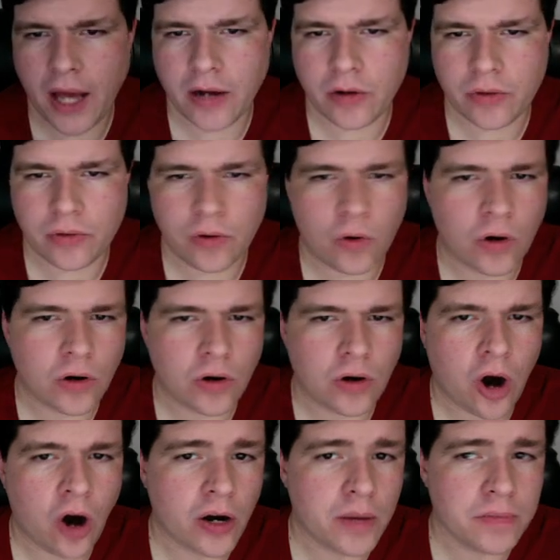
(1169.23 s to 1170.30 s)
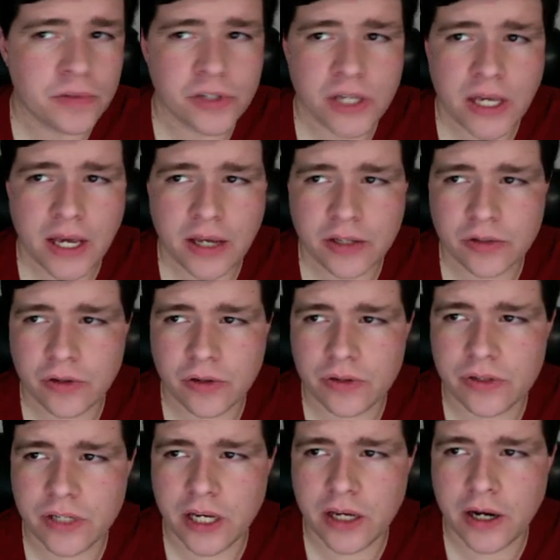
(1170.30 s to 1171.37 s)
or RMZ, as you can
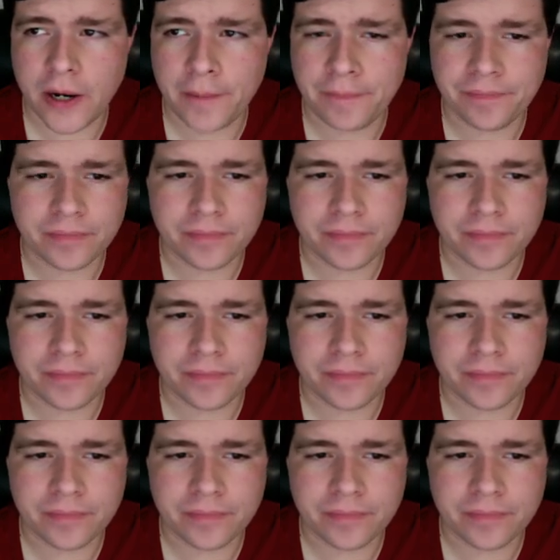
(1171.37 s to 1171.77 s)
see here.